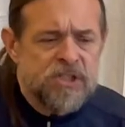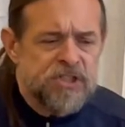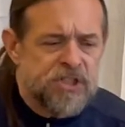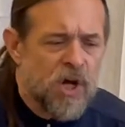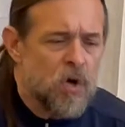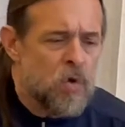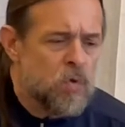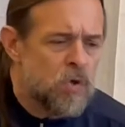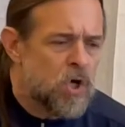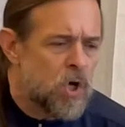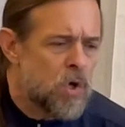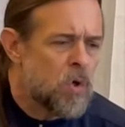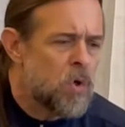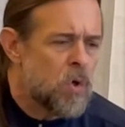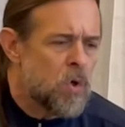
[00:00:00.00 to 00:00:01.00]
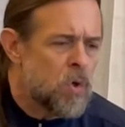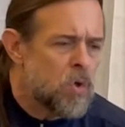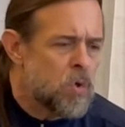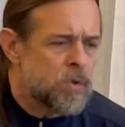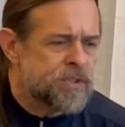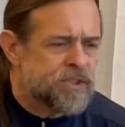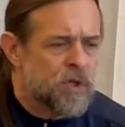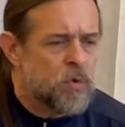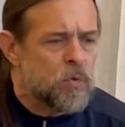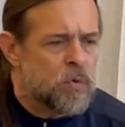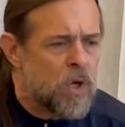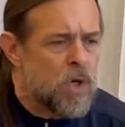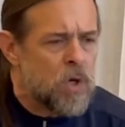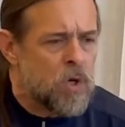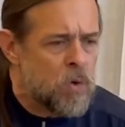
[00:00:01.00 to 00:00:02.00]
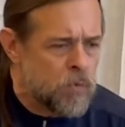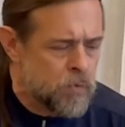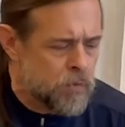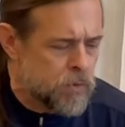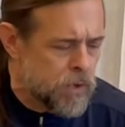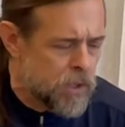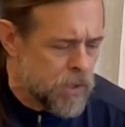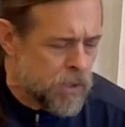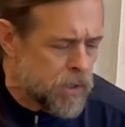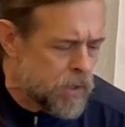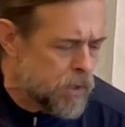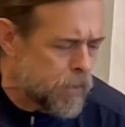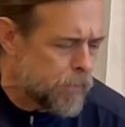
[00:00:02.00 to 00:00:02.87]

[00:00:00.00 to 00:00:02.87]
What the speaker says: So cold, so lonely,